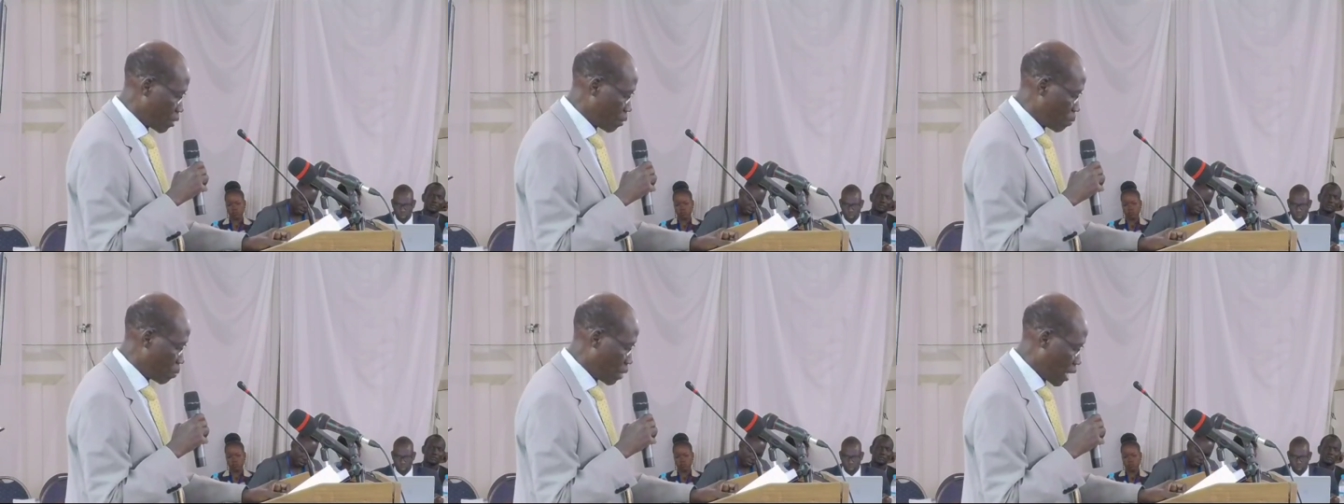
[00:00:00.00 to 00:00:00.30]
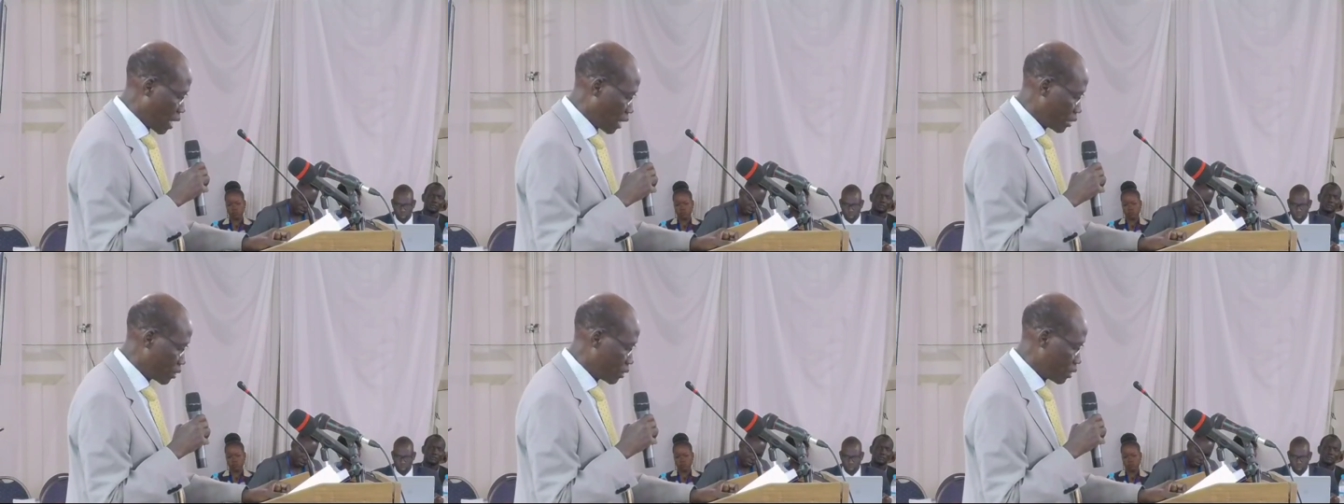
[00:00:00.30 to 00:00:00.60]

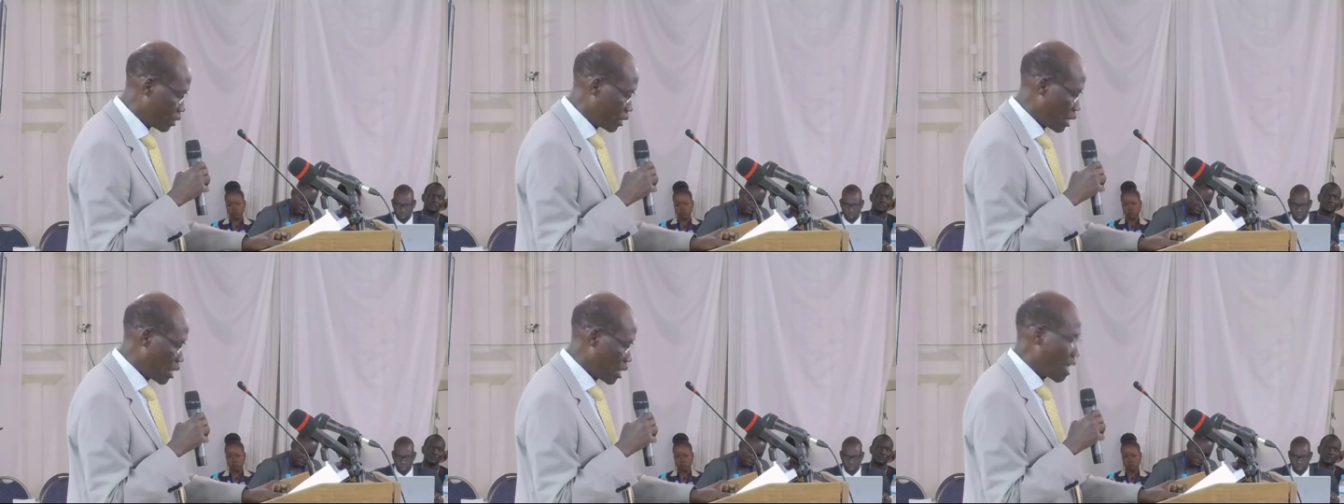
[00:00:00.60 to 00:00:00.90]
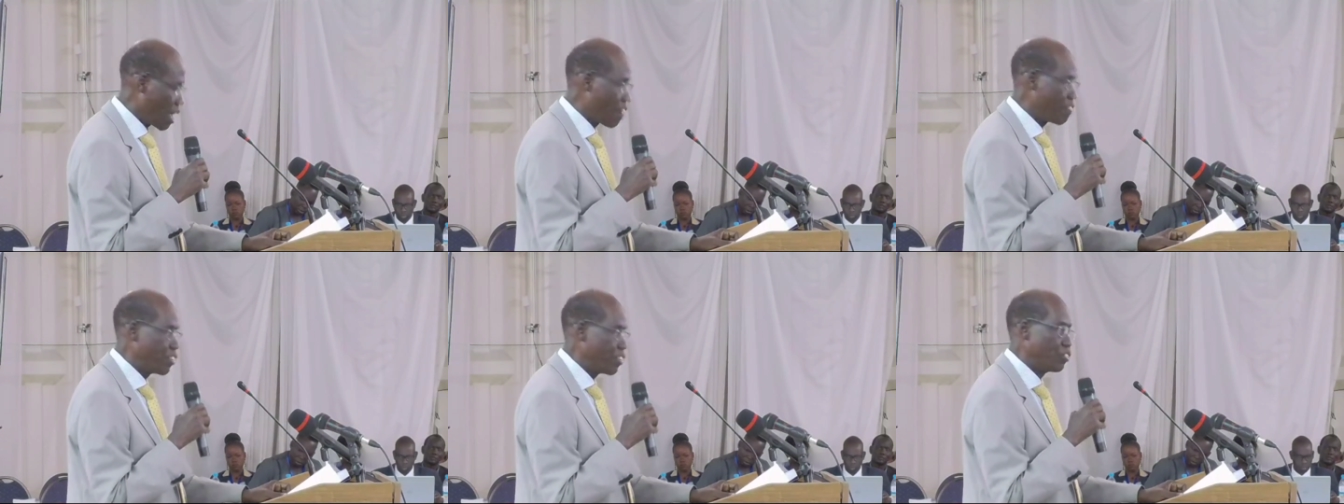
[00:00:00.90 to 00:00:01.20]
passed
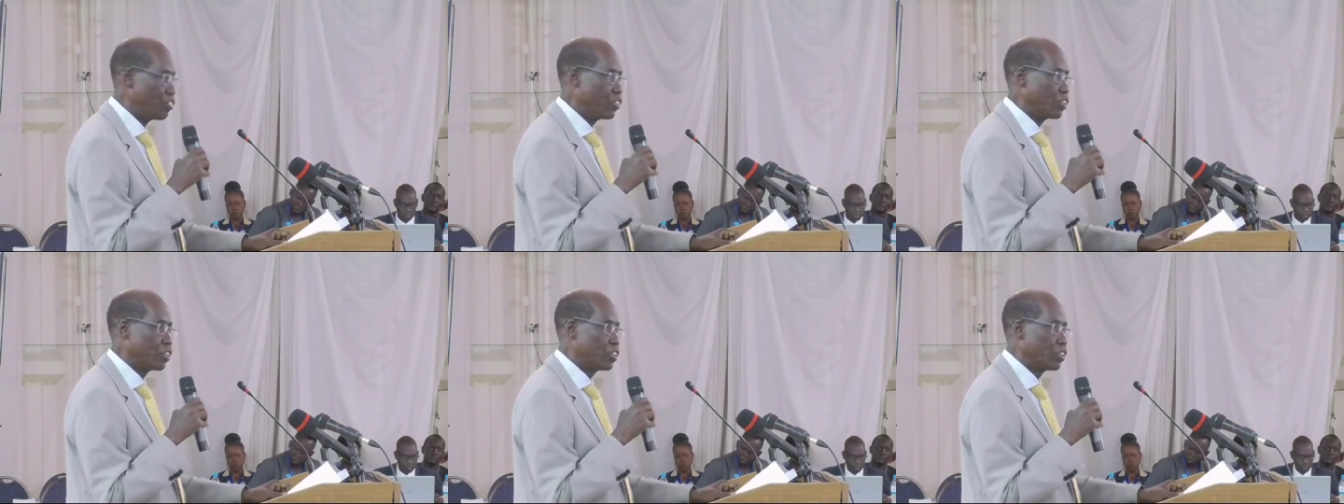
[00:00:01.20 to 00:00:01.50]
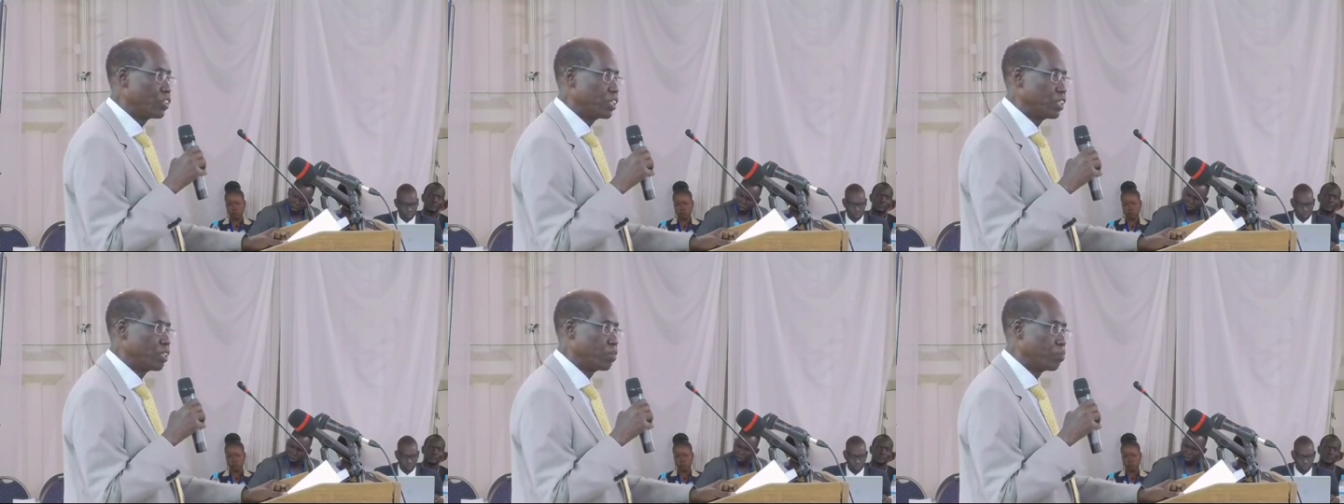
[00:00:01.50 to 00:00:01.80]
a
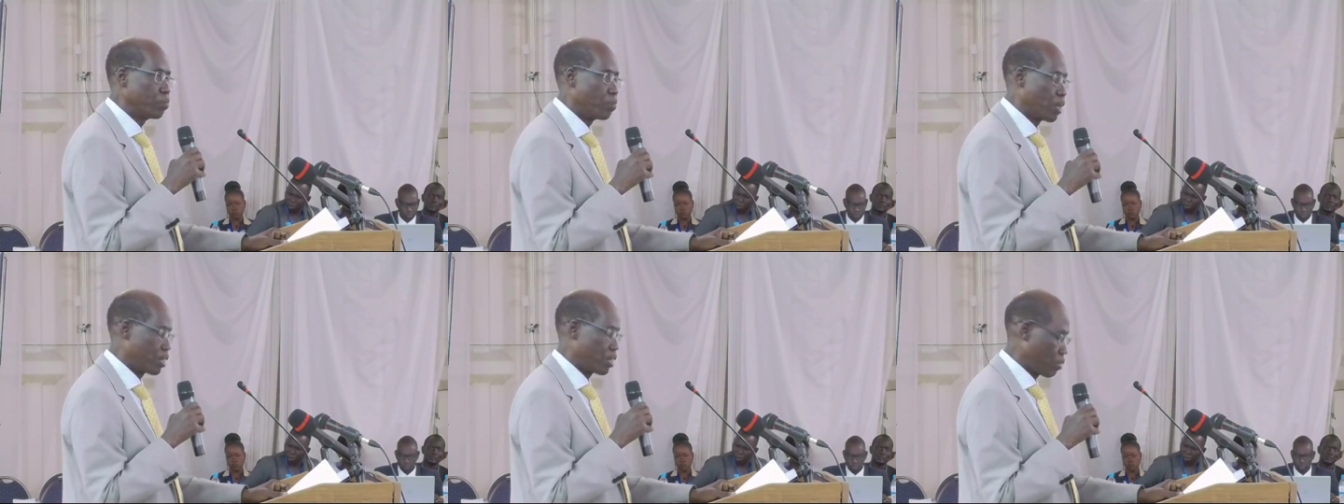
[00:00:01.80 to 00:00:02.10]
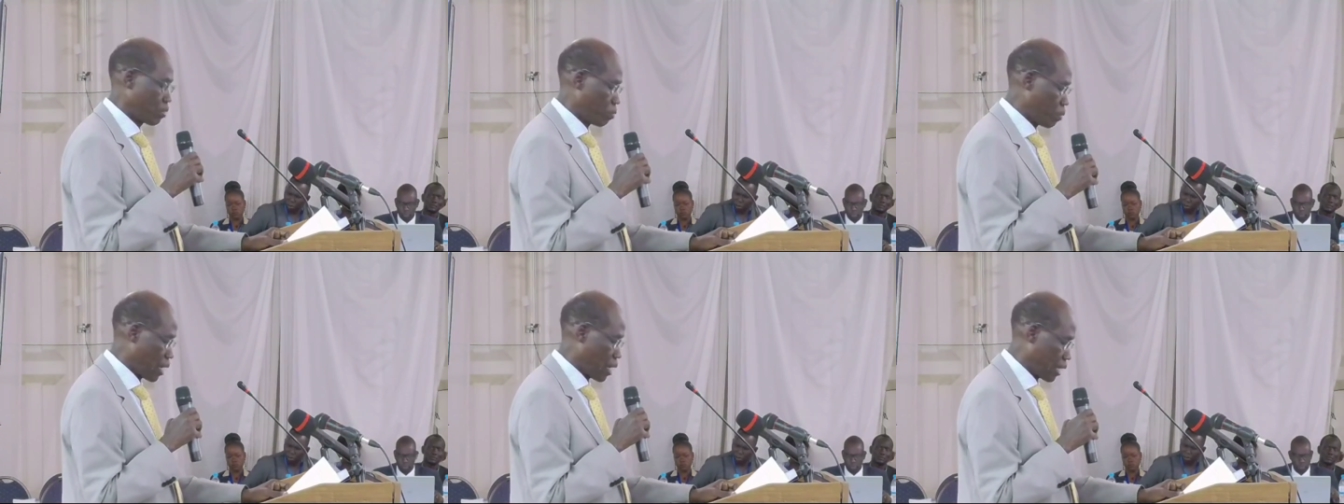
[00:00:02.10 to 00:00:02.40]
15-year master
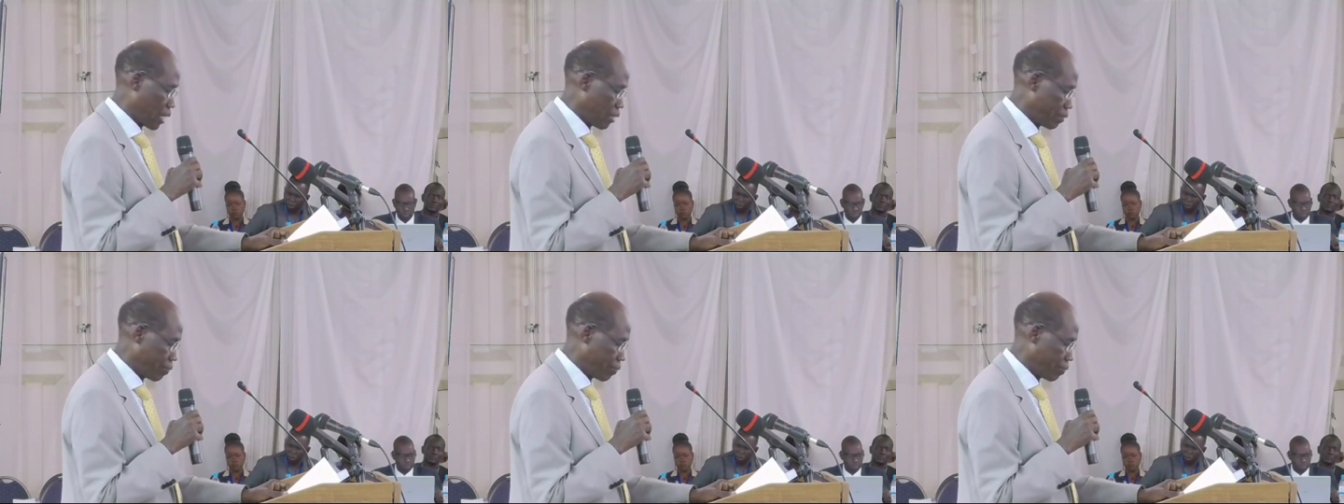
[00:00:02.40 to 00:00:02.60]
plan.